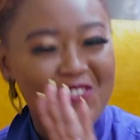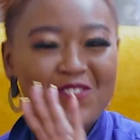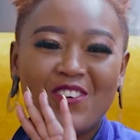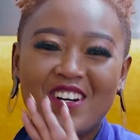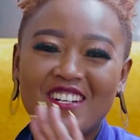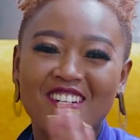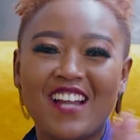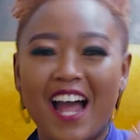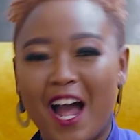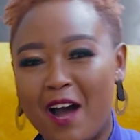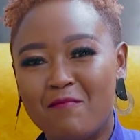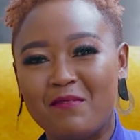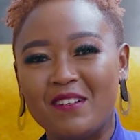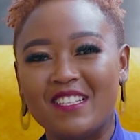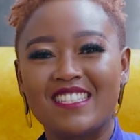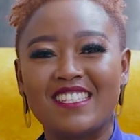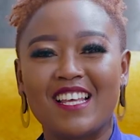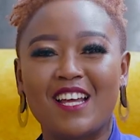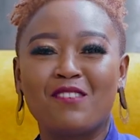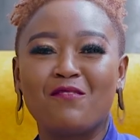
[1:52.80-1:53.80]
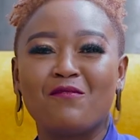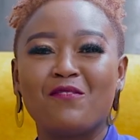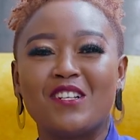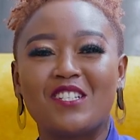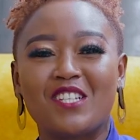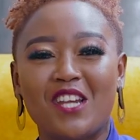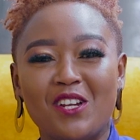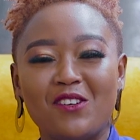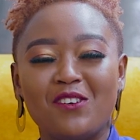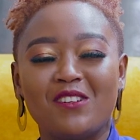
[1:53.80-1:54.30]
what happens at
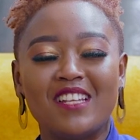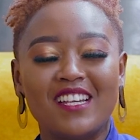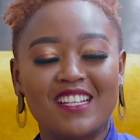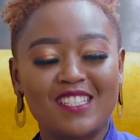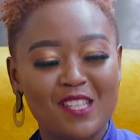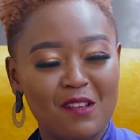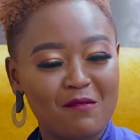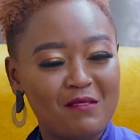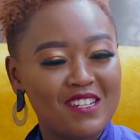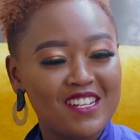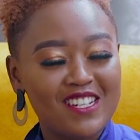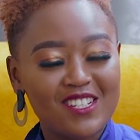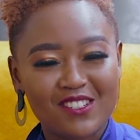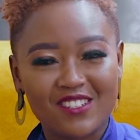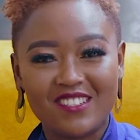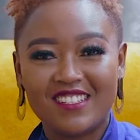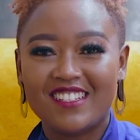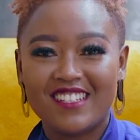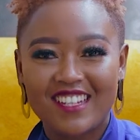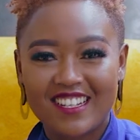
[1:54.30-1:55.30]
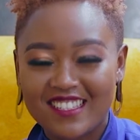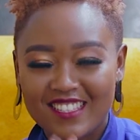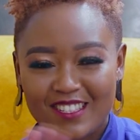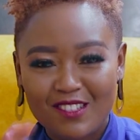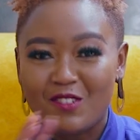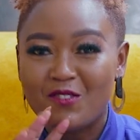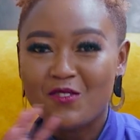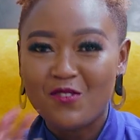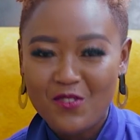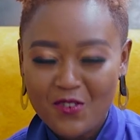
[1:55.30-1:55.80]
vaginal examination
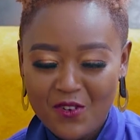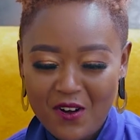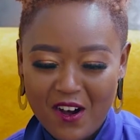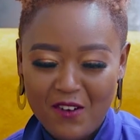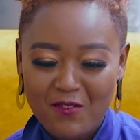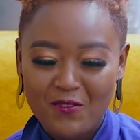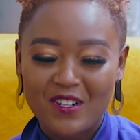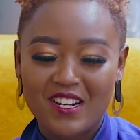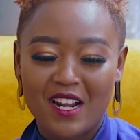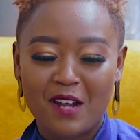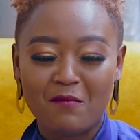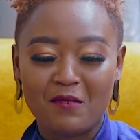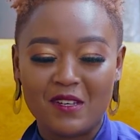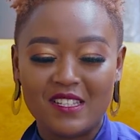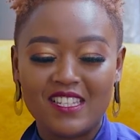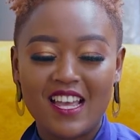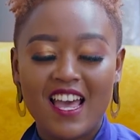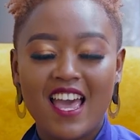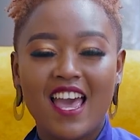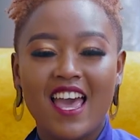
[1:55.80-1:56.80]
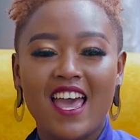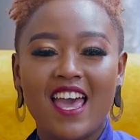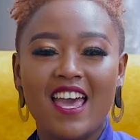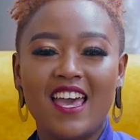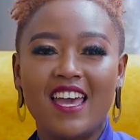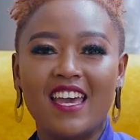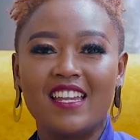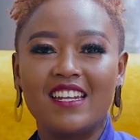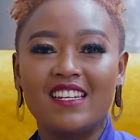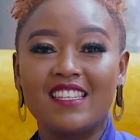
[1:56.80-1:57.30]
test. You know what happens.
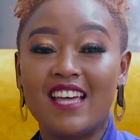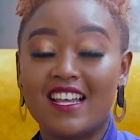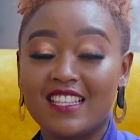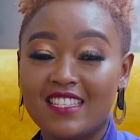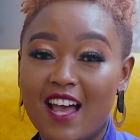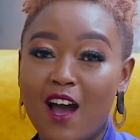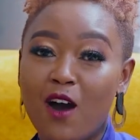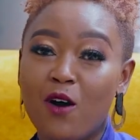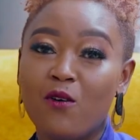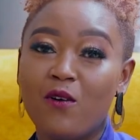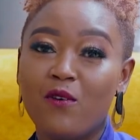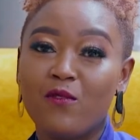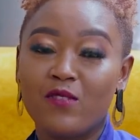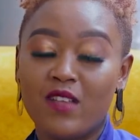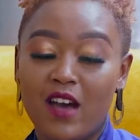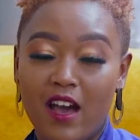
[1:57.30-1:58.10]
And that's how